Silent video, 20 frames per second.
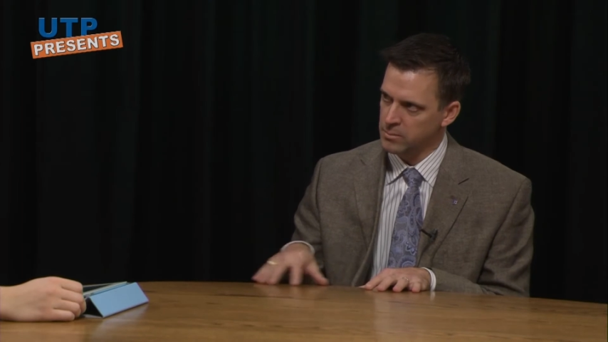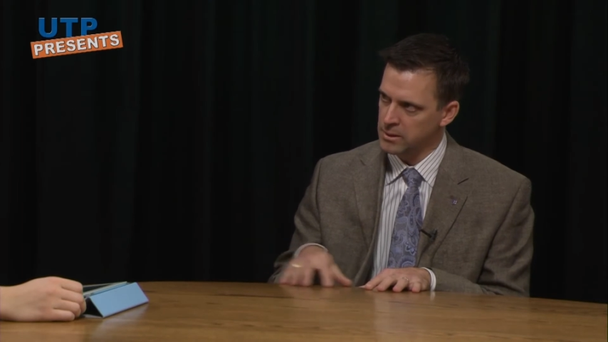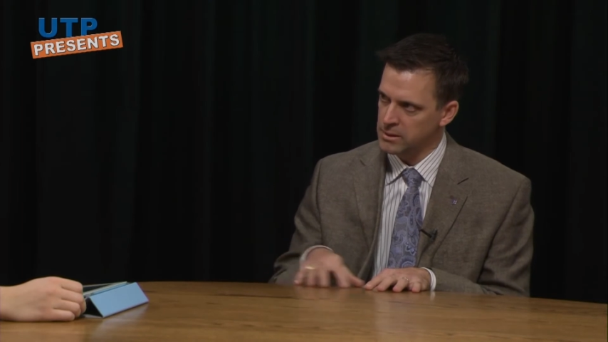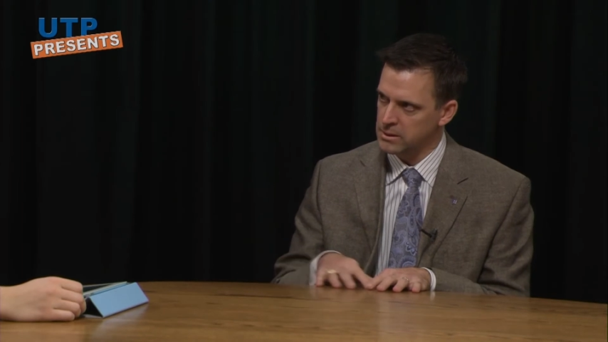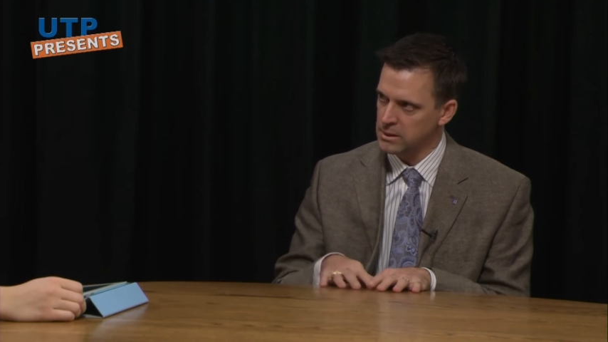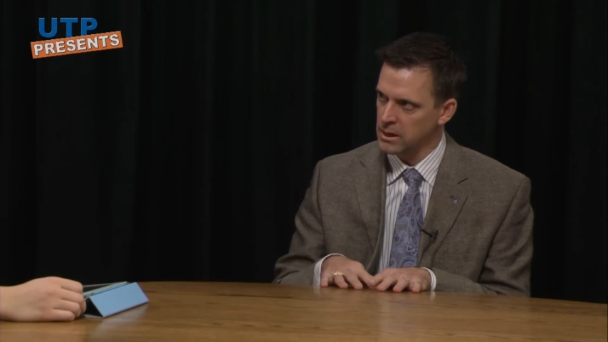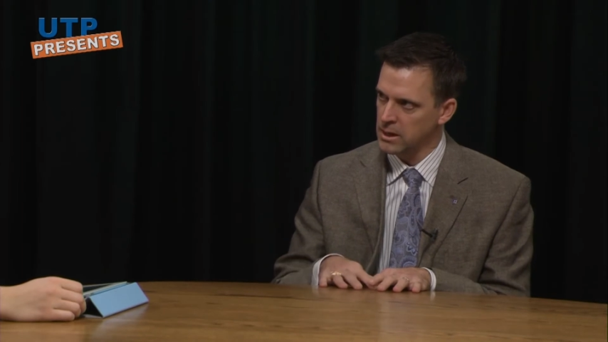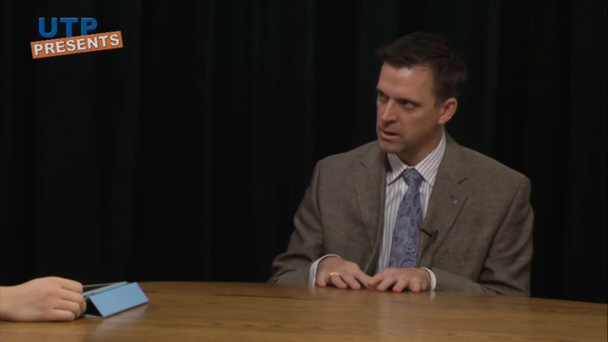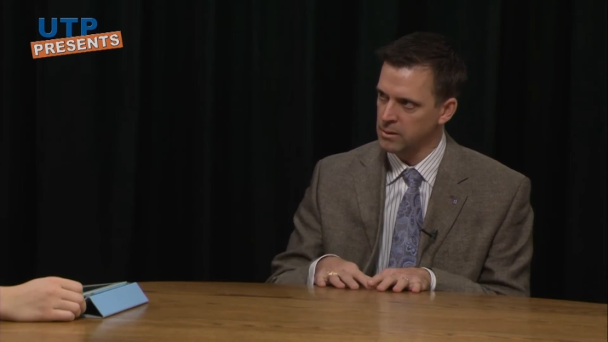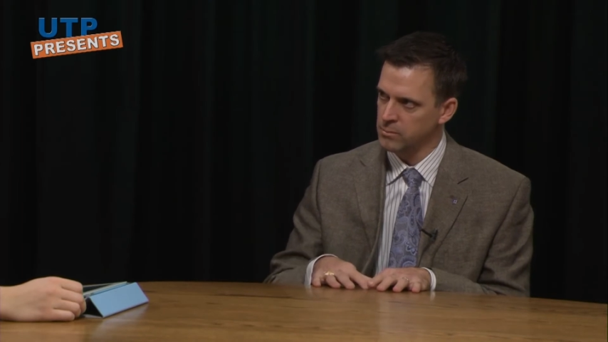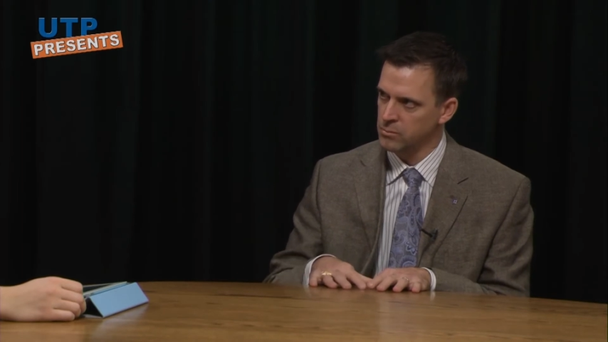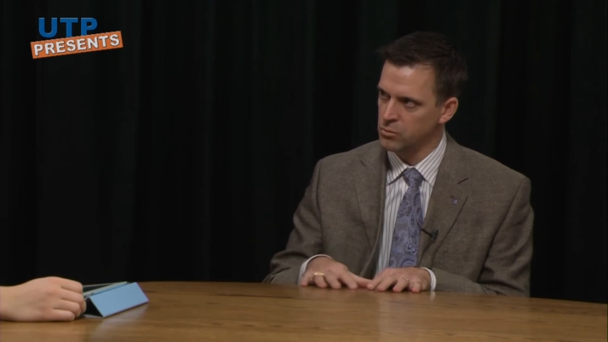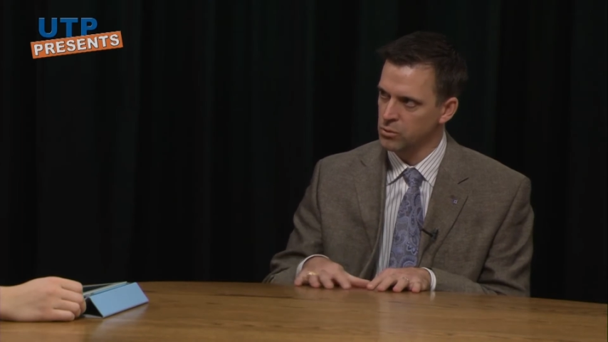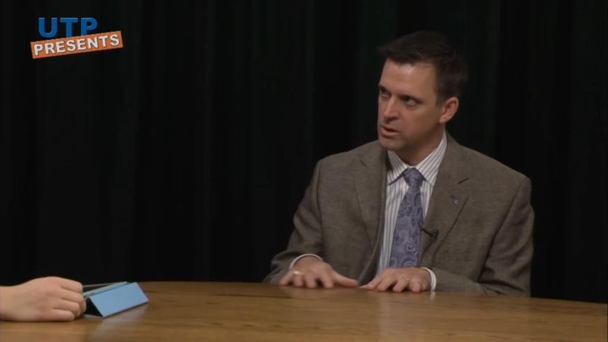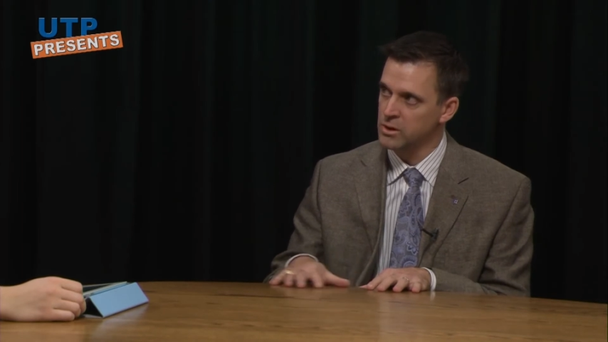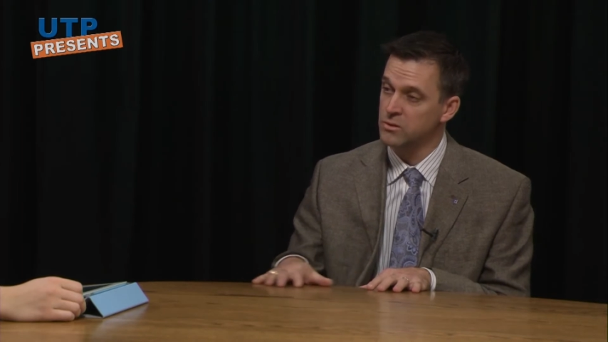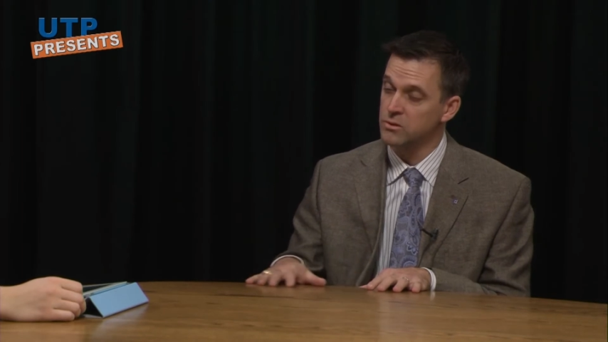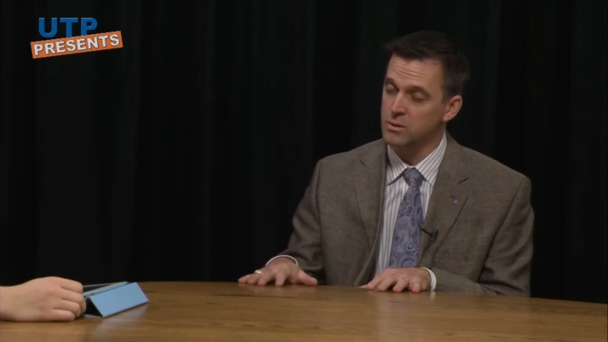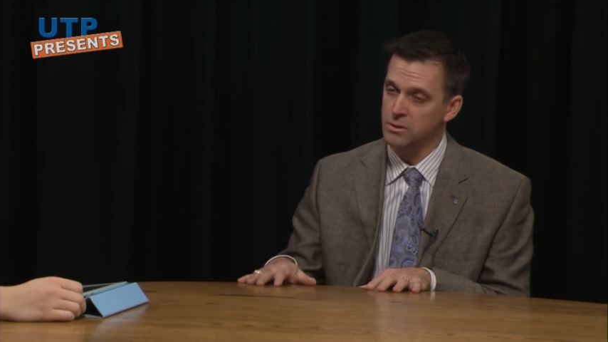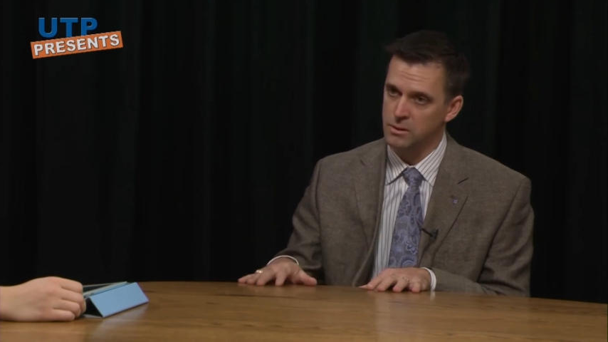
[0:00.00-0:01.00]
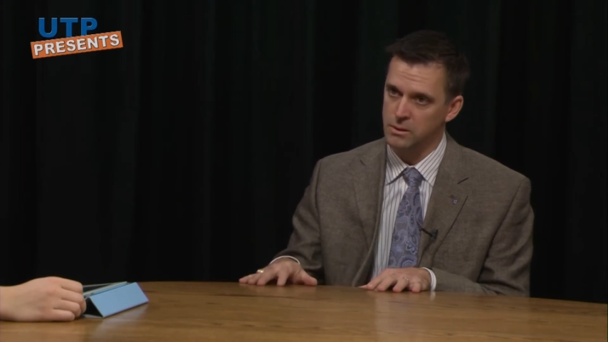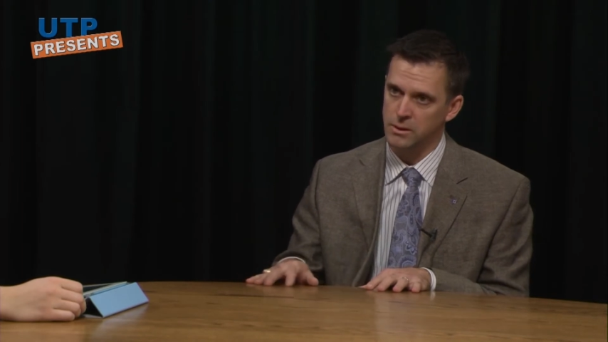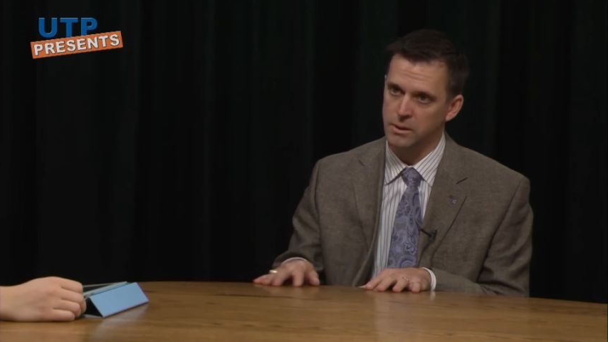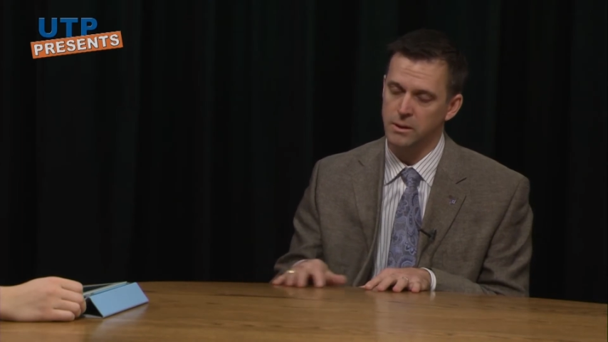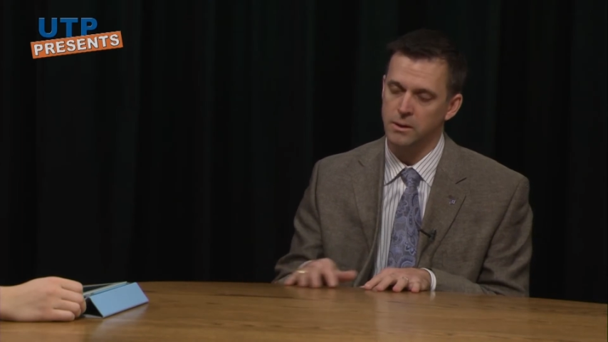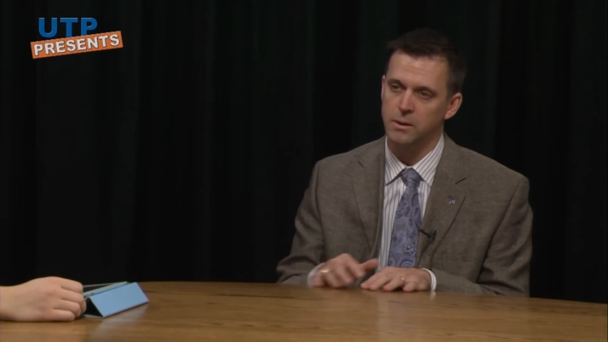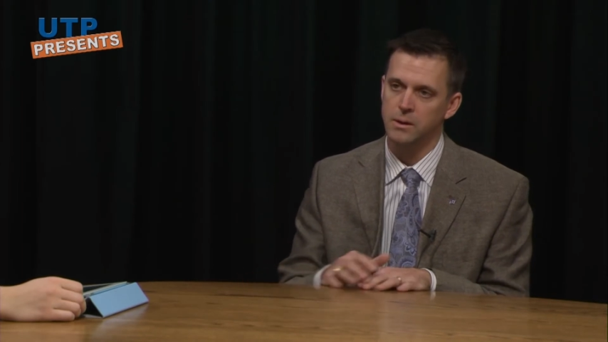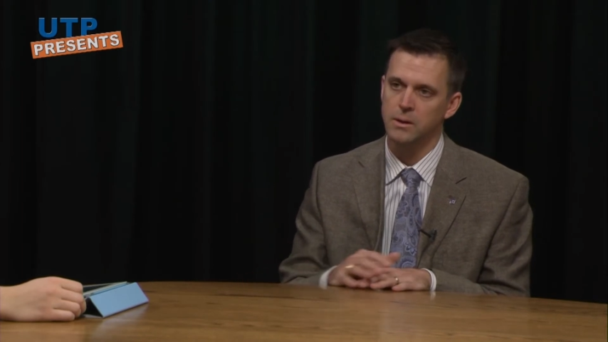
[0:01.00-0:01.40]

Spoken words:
my time recently.